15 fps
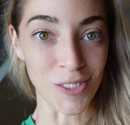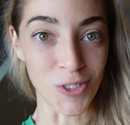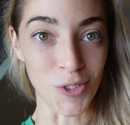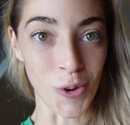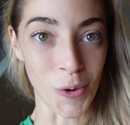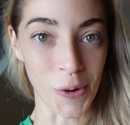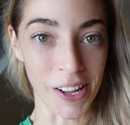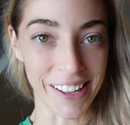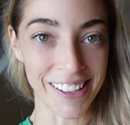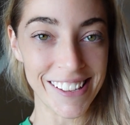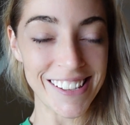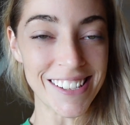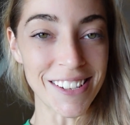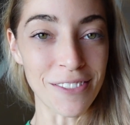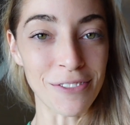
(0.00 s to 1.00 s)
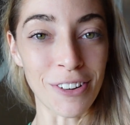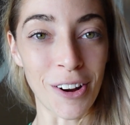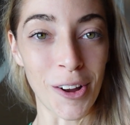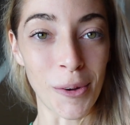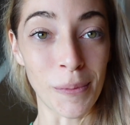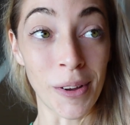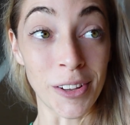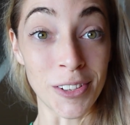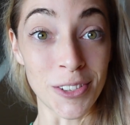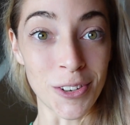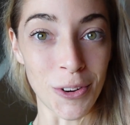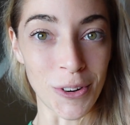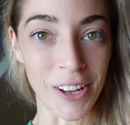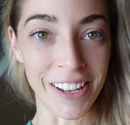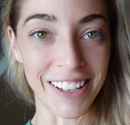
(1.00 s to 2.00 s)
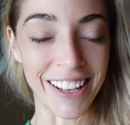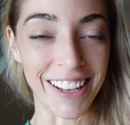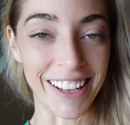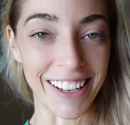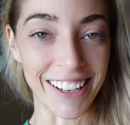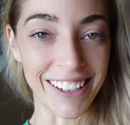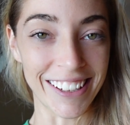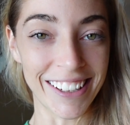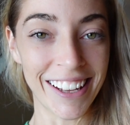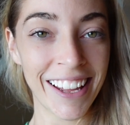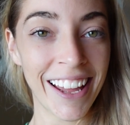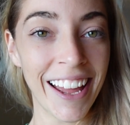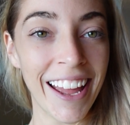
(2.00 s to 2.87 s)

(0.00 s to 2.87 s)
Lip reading: donuts from Donut King,